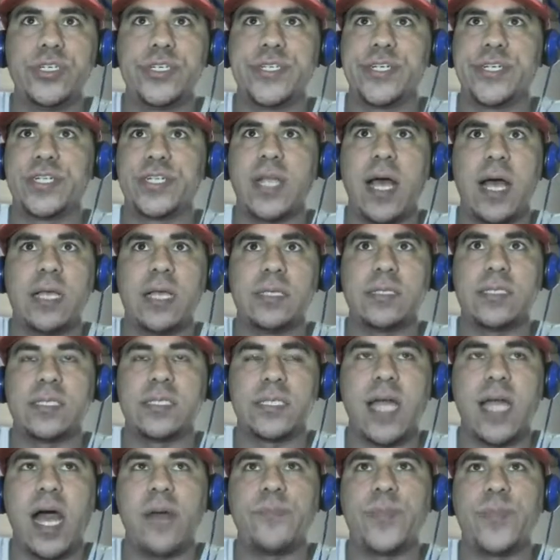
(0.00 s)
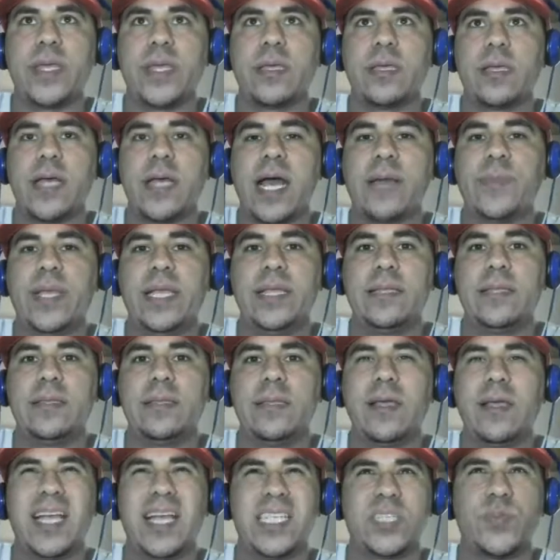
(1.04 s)
You're not stopping. I mean,
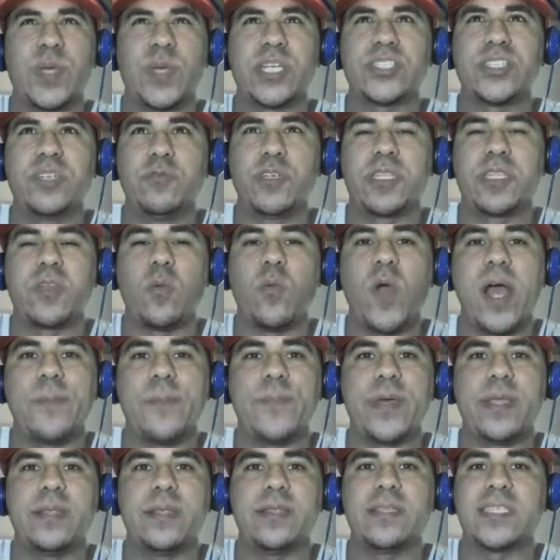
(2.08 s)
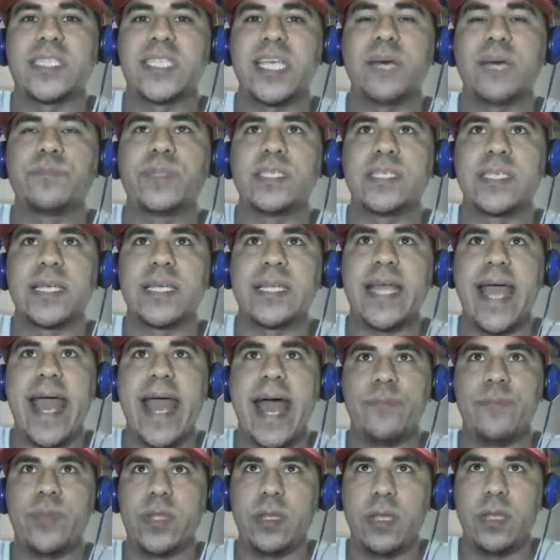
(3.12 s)
especially with the weapon, something's going to
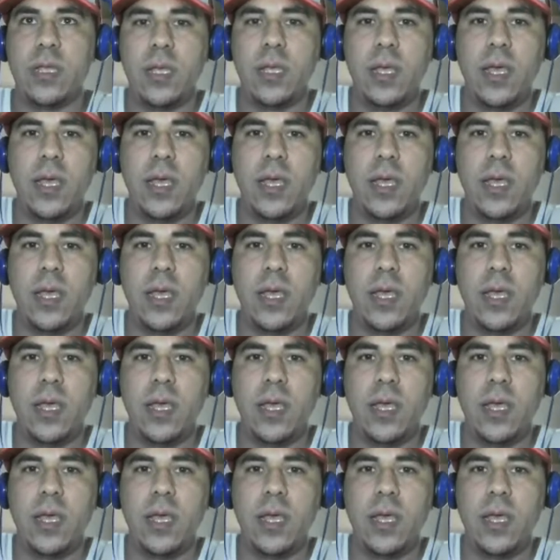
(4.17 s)
happen.